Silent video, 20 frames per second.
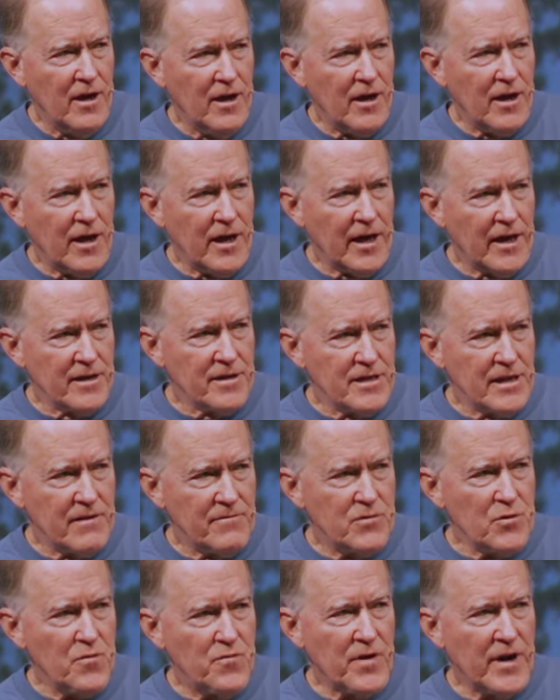And if
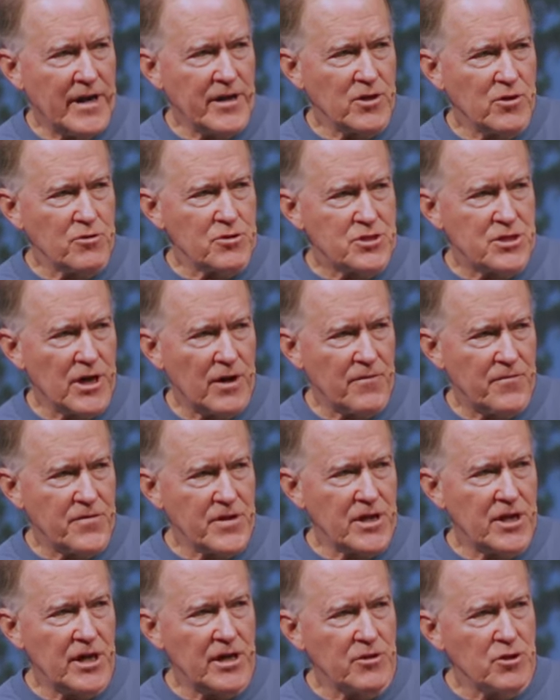you find yourself
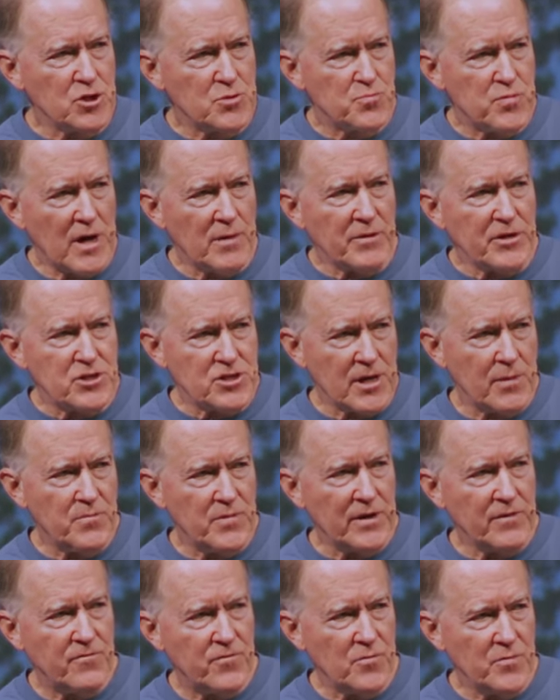thinking there's probably
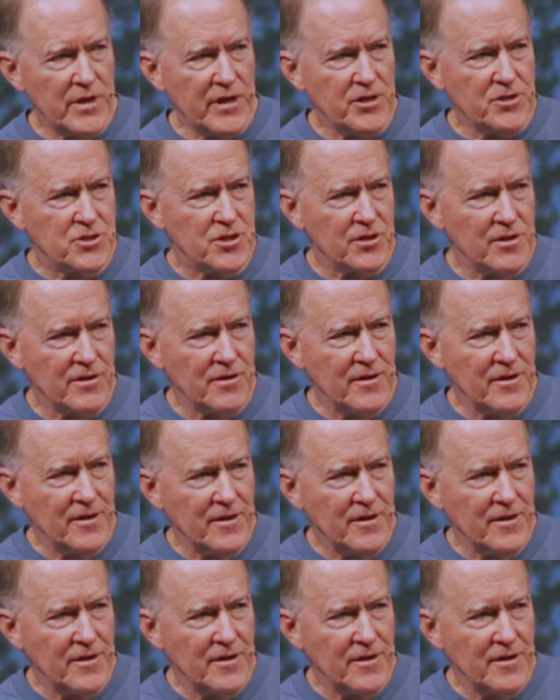something for me to,